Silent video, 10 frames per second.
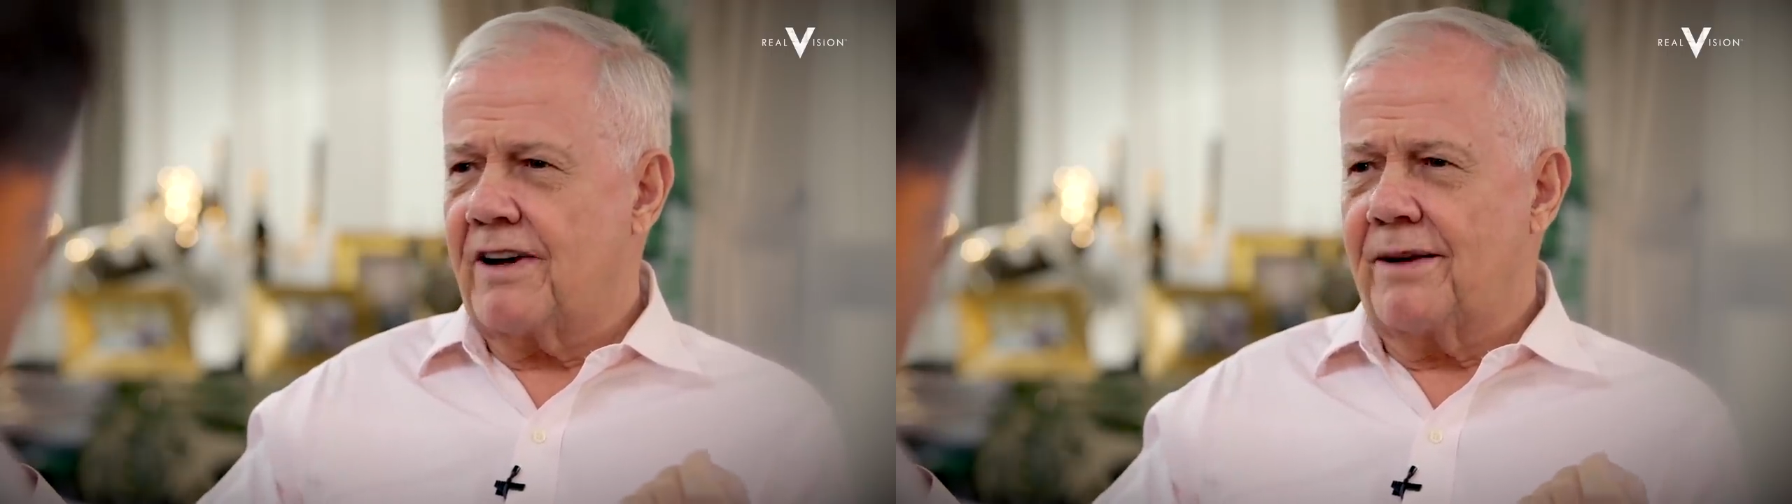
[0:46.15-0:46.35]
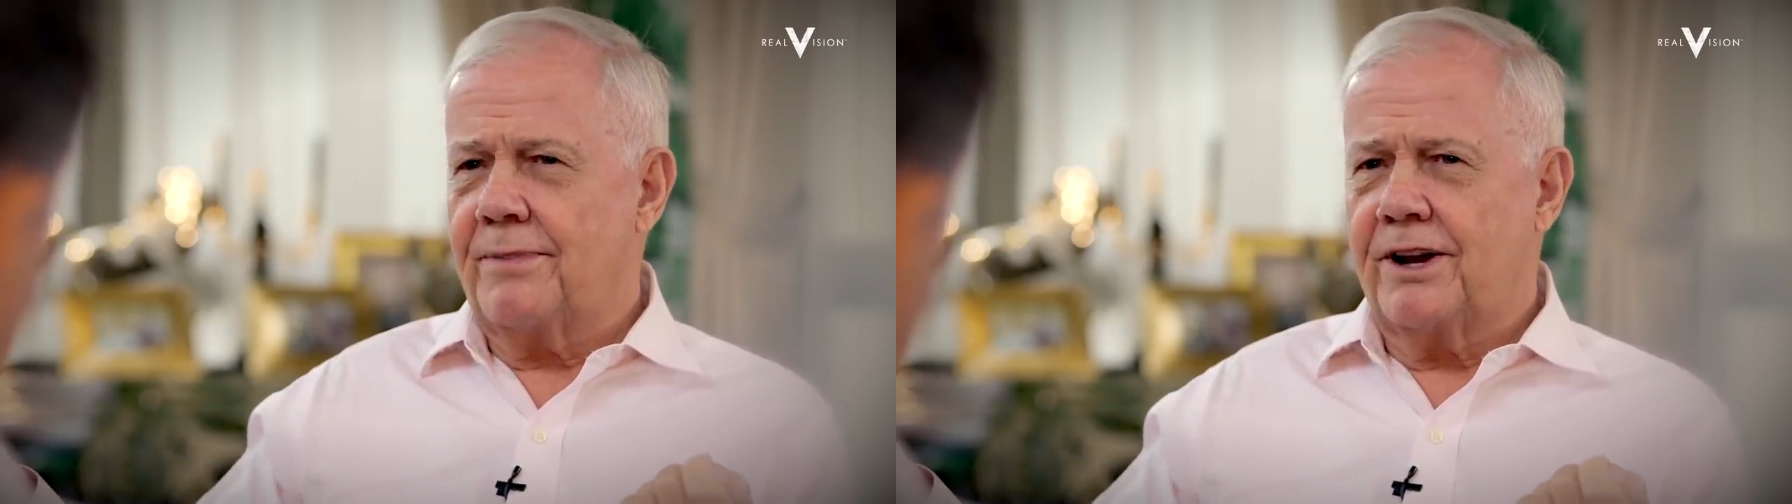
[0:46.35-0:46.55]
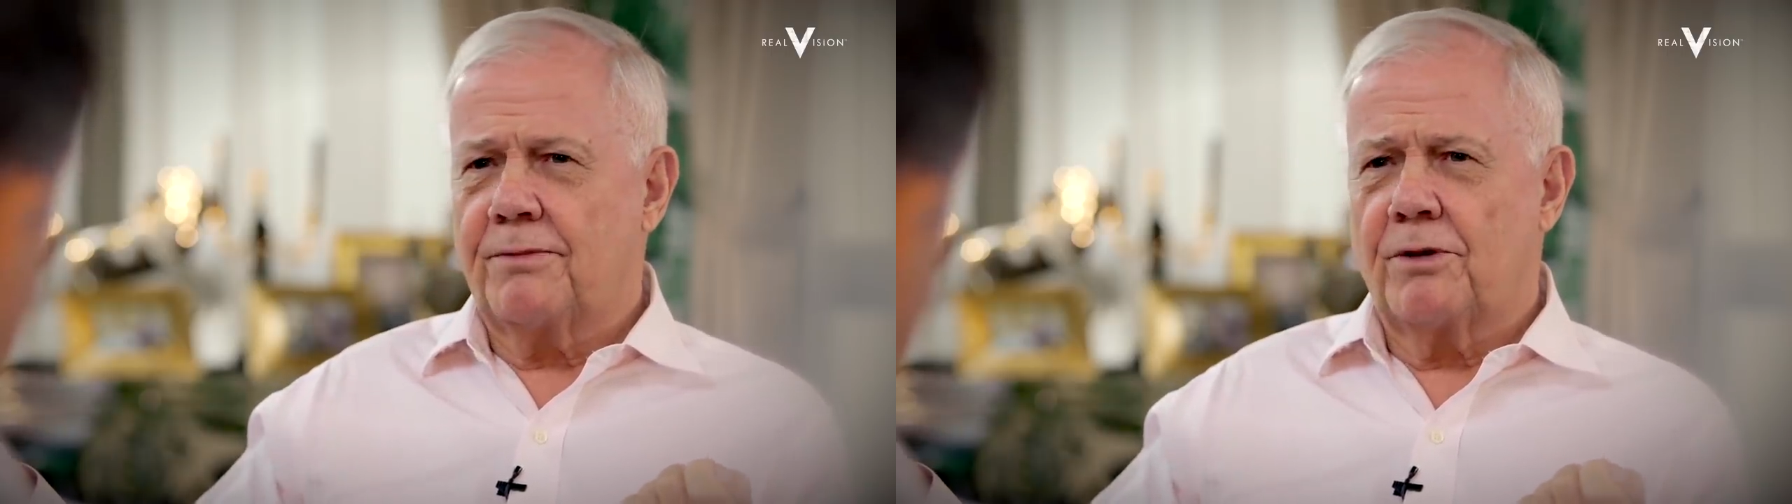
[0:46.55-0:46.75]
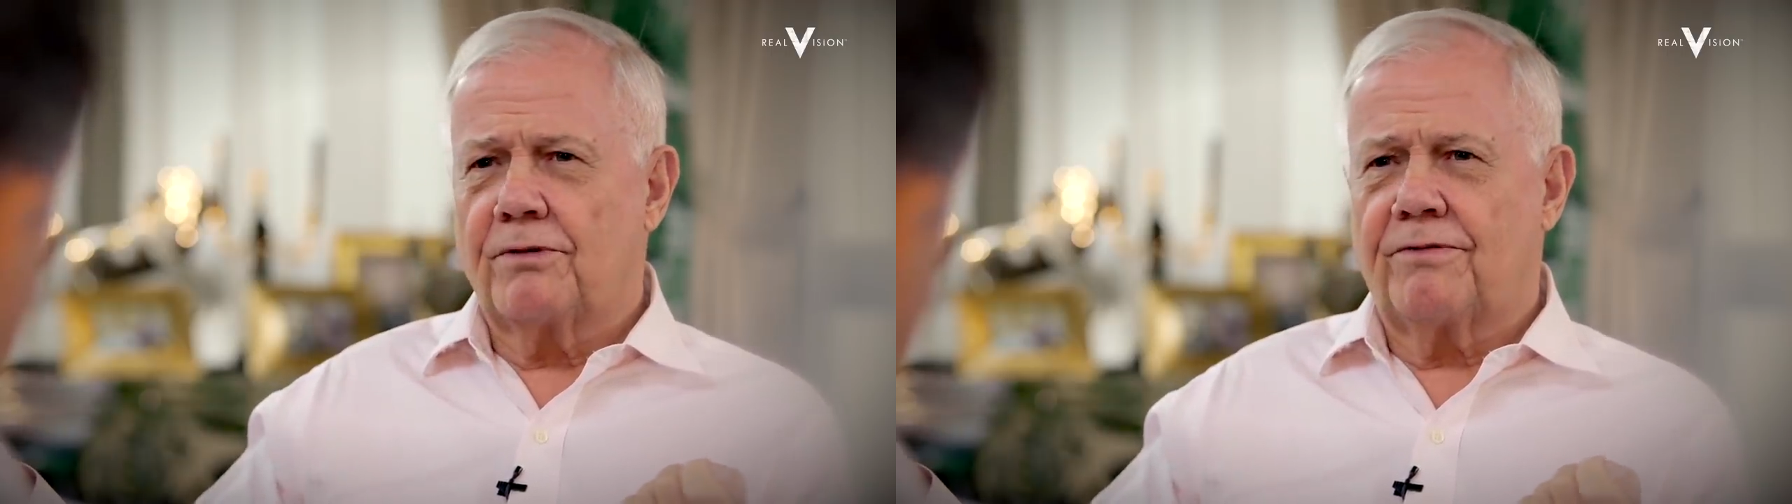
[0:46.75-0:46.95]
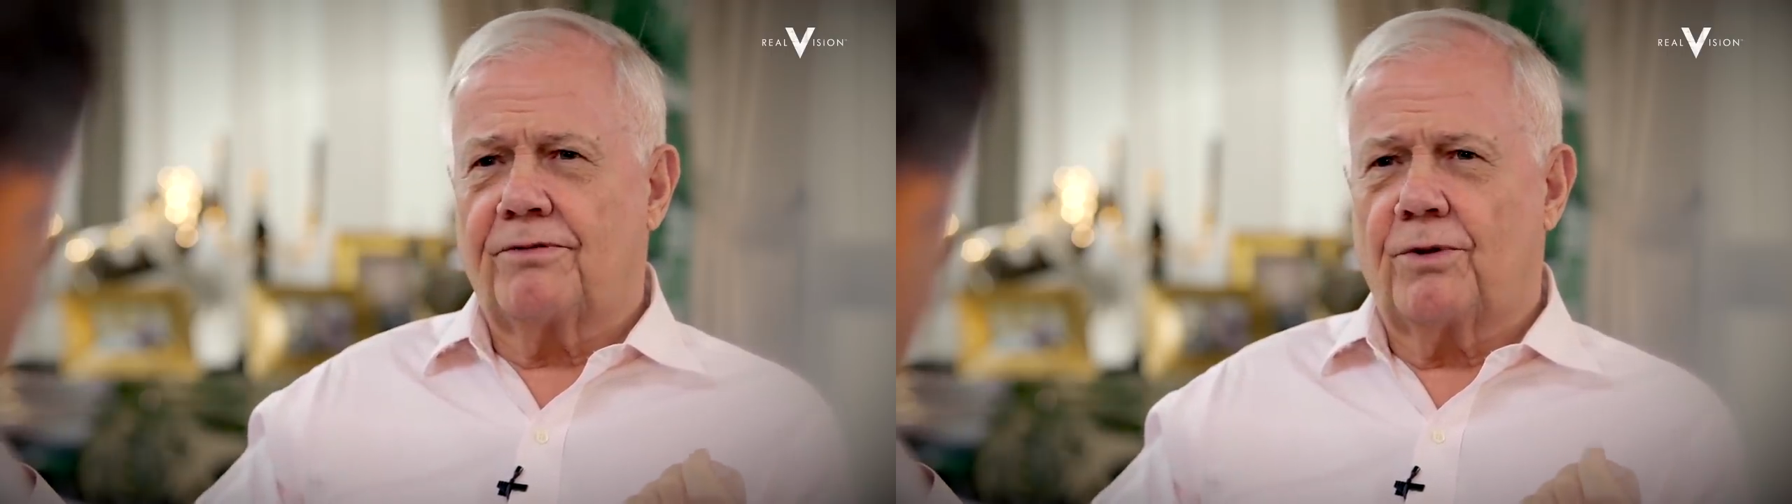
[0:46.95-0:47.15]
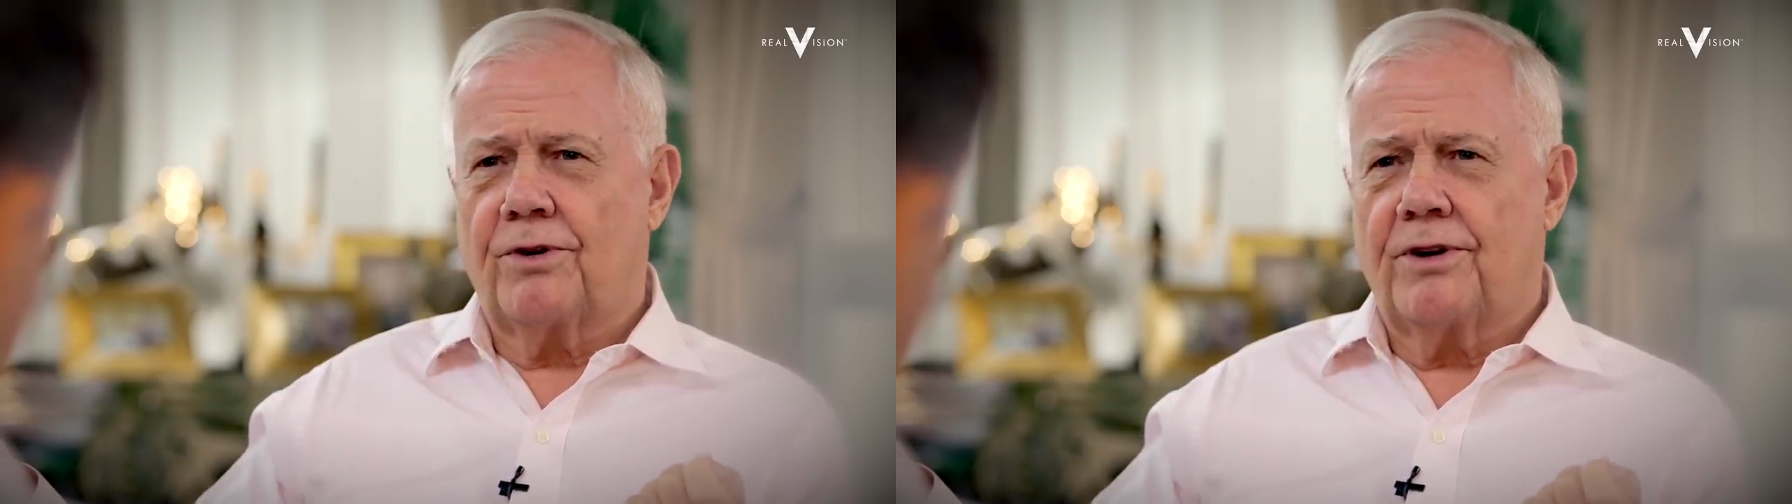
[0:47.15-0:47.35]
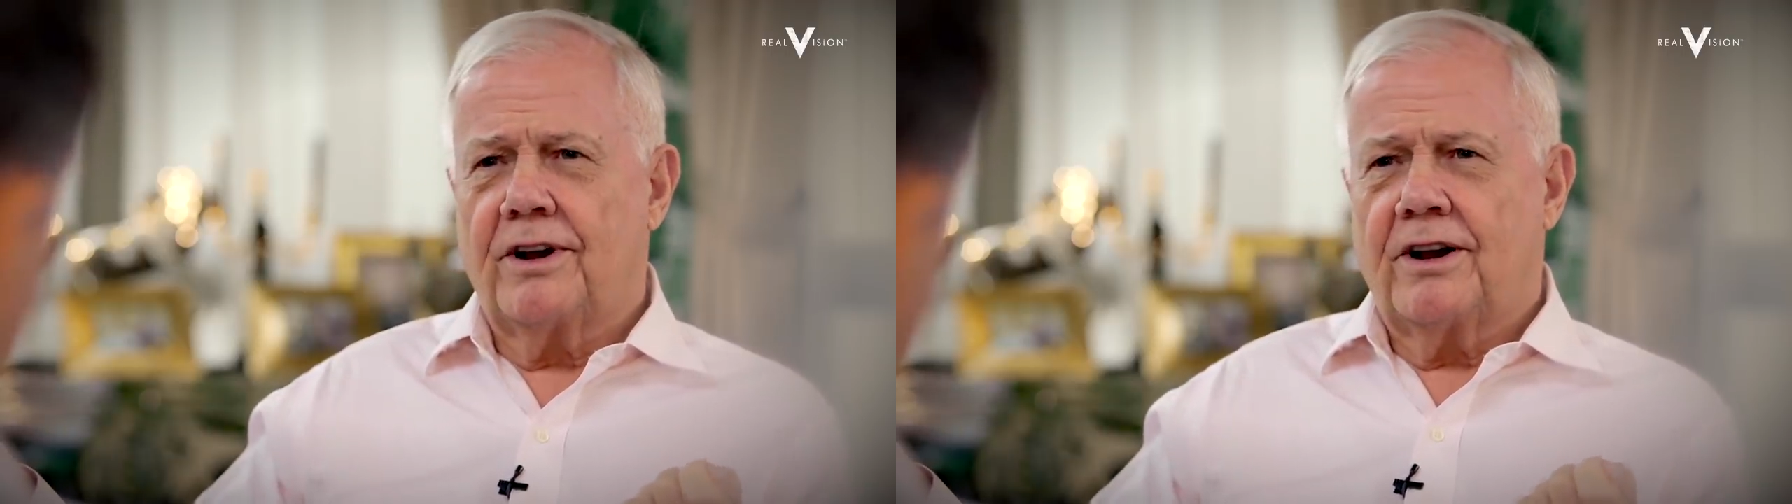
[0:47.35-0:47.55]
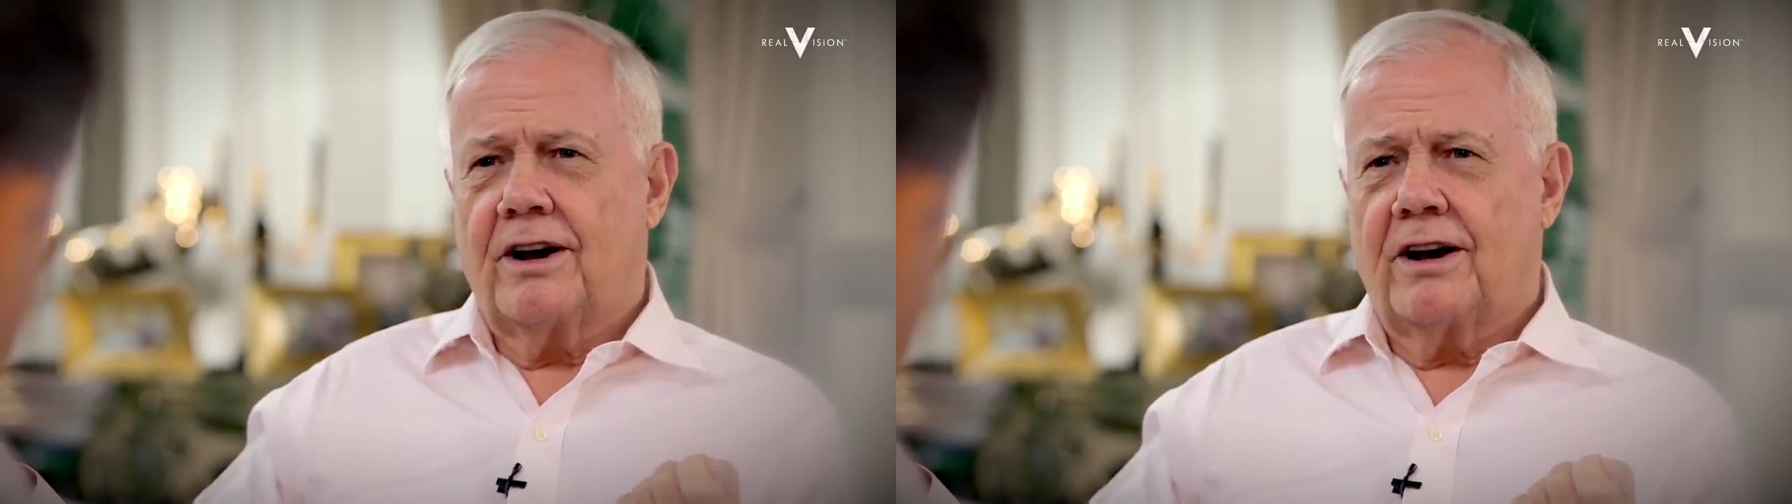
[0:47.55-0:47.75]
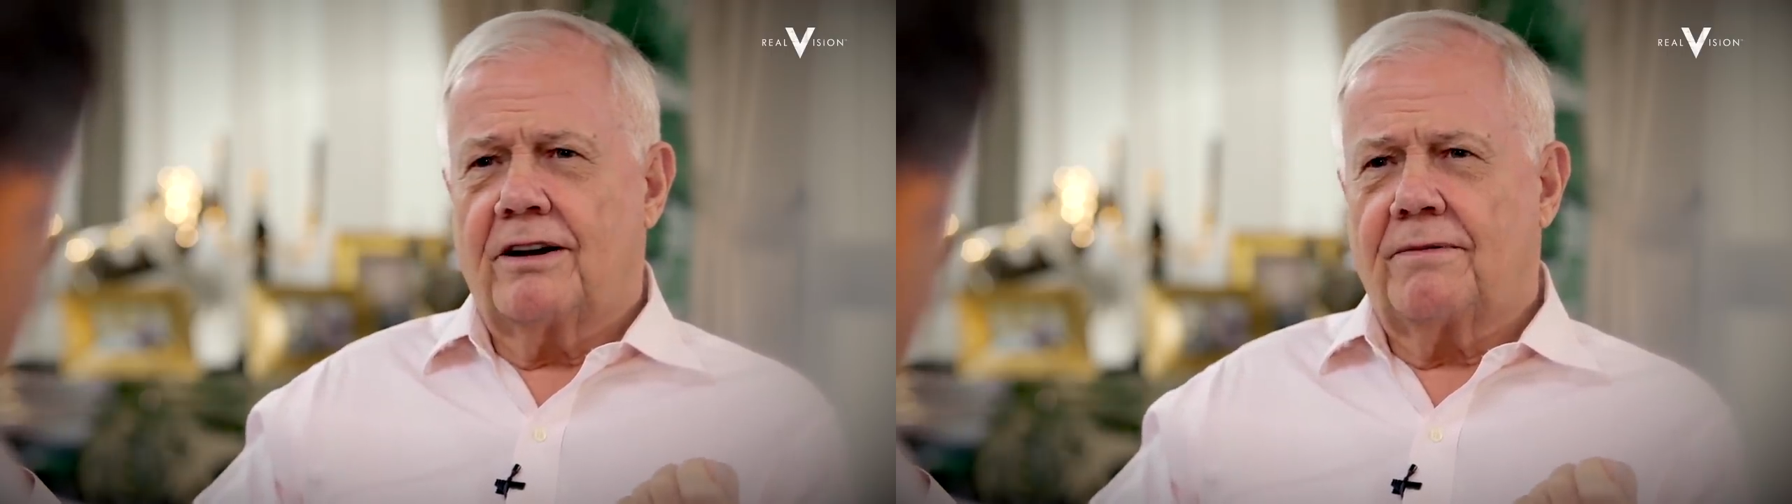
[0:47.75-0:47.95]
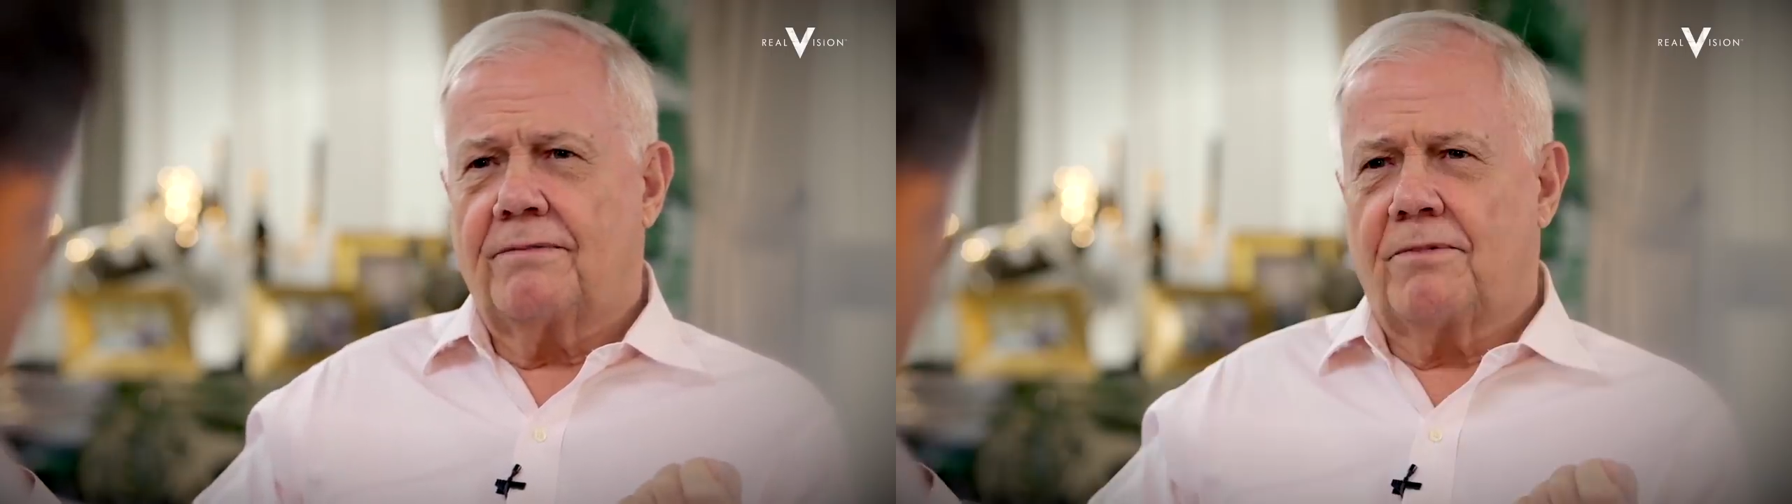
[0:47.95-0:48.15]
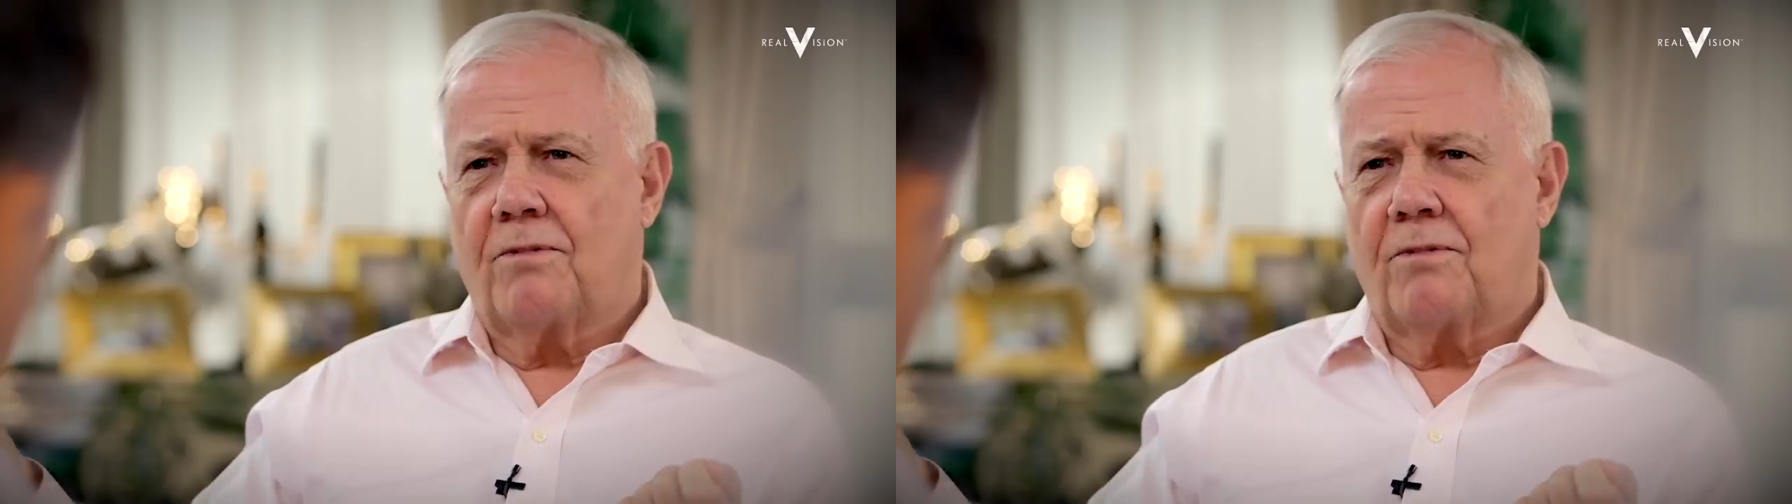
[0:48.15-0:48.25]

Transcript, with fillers: IBM on the floor, uh,